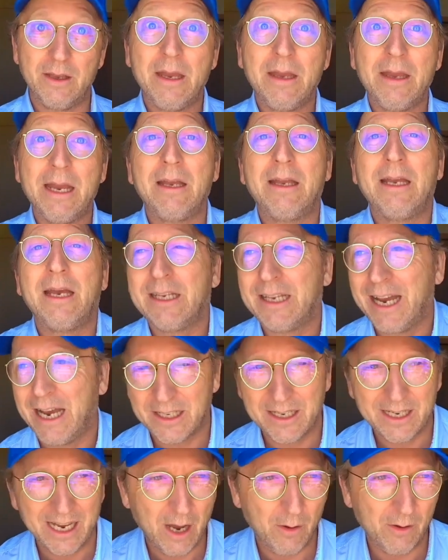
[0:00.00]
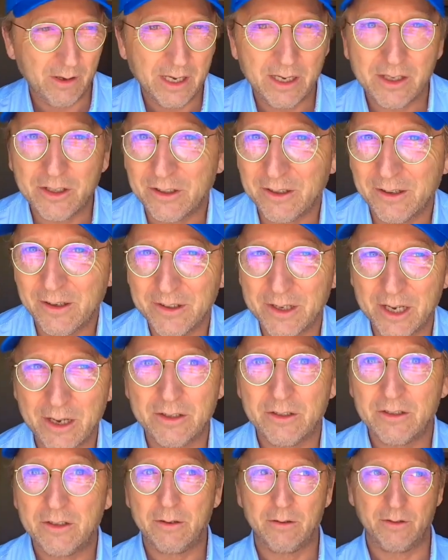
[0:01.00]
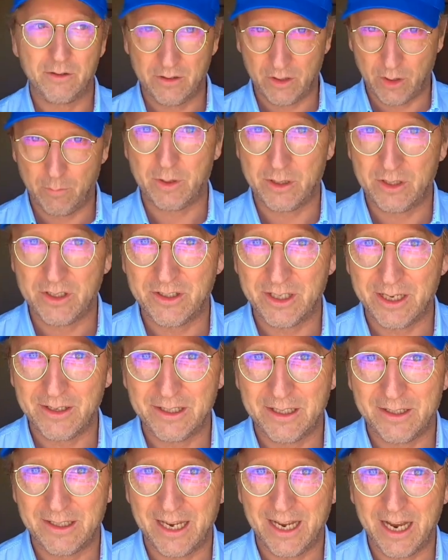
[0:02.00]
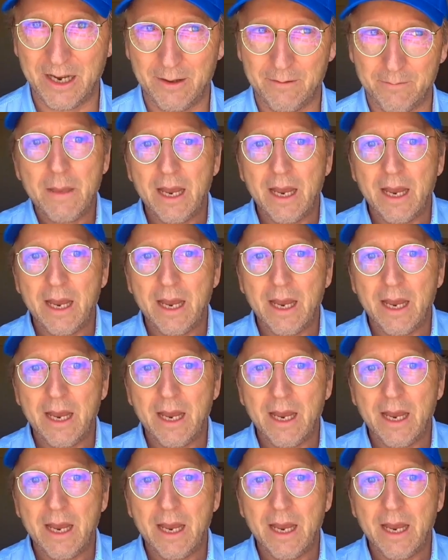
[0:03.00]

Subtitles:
That's exactly how it is. Yes, so much stinks in the head.